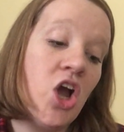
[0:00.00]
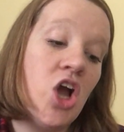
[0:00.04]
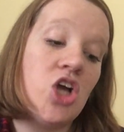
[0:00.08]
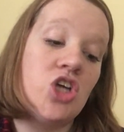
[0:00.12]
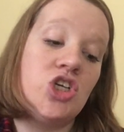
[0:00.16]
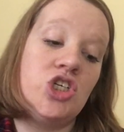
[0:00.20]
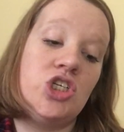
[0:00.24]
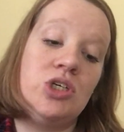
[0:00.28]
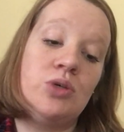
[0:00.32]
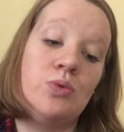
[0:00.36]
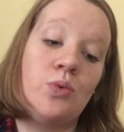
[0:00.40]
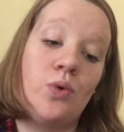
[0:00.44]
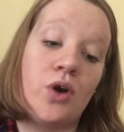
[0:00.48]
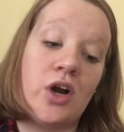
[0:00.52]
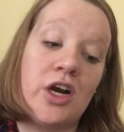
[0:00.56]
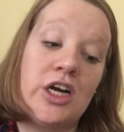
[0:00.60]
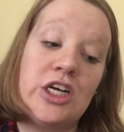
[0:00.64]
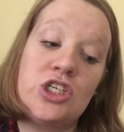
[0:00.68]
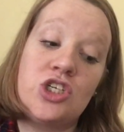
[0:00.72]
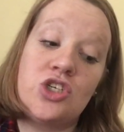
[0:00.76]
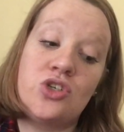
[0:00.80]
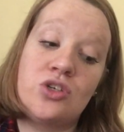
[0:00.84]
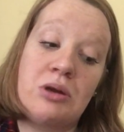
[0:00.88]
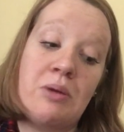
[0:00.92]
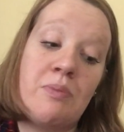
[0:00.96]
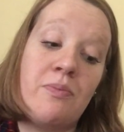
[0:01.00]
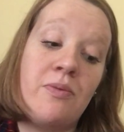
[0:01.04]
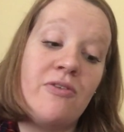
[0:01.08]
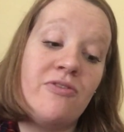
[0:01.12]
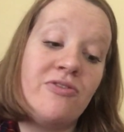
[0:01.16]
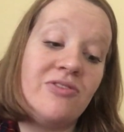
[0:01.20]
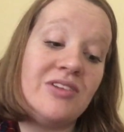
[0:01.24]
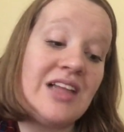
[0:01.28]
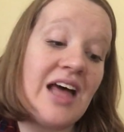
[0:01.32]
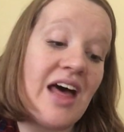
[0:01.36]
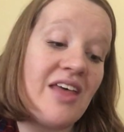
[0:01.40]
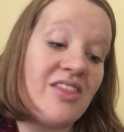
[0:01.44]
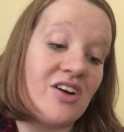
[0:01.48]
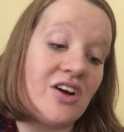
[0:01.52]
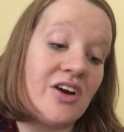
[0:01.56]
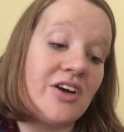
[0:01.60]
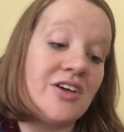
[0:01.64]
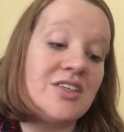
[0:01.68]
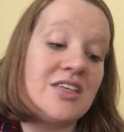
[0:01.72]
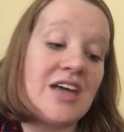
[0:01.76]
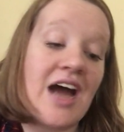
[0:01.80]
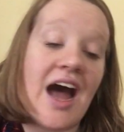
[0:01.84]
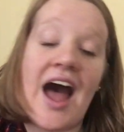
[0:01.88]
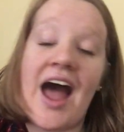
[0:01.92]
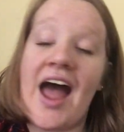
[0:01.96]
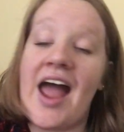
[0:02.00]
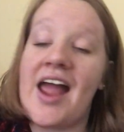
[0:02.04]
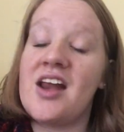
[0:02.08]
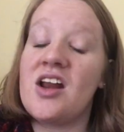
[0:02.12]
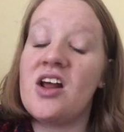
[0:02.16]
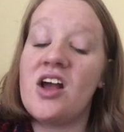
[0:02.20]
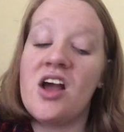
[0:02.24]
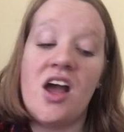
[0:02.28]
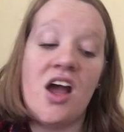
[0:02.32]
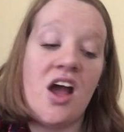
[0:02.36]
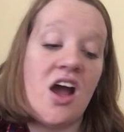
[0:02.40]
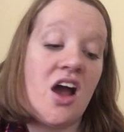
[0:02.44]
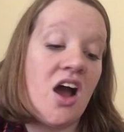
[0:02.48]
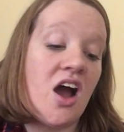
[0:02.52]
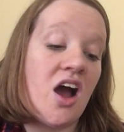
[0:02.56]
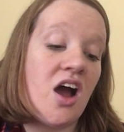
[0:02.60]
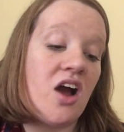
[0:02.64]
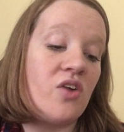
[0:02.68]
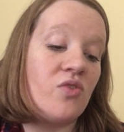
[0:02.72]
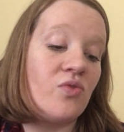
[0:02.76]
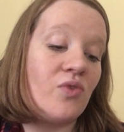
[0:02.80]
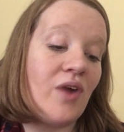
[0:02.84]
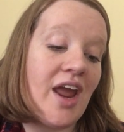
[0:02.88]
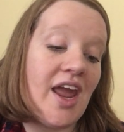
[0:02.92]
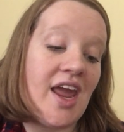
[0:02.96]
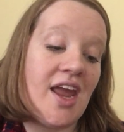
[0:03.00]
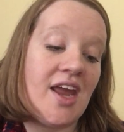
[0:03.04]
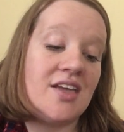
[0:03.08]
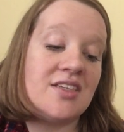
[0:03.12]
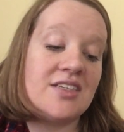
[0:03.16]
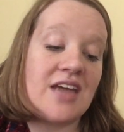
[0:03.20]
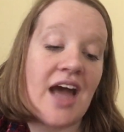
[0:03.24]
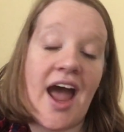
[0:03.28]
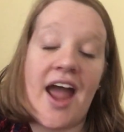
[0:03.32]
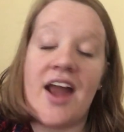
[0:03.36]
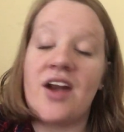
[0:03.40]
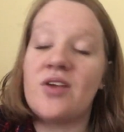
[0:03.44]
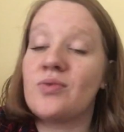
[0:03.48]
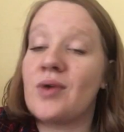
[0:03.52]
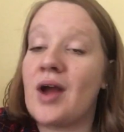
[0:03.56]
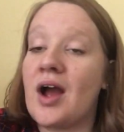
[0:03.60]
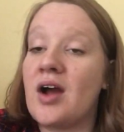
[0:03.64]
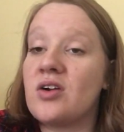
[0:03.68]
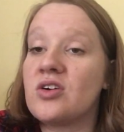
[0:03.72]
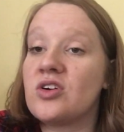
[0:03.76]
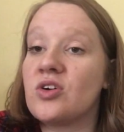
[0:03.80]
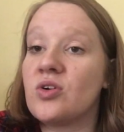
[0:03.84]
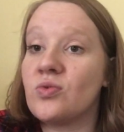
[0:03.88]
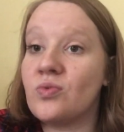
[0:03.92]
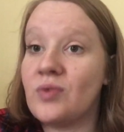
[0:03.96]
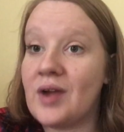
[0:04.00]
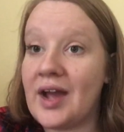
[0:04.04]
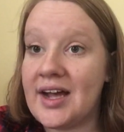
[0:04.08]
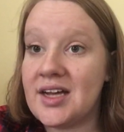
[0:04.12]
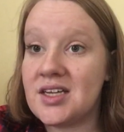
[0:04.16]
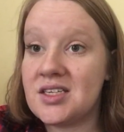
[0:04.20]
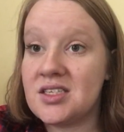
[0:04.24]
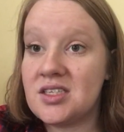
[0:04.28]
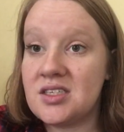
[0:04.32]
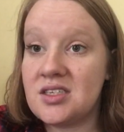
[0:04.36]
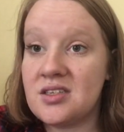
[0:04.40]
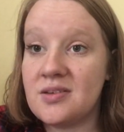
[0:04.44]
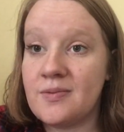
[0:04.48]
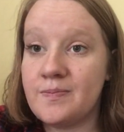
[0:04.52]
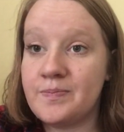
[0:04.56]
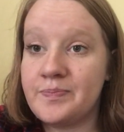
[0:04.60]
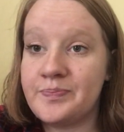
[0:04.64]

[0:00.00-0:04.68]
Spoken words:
she wore a strip of leather tied around her wrist.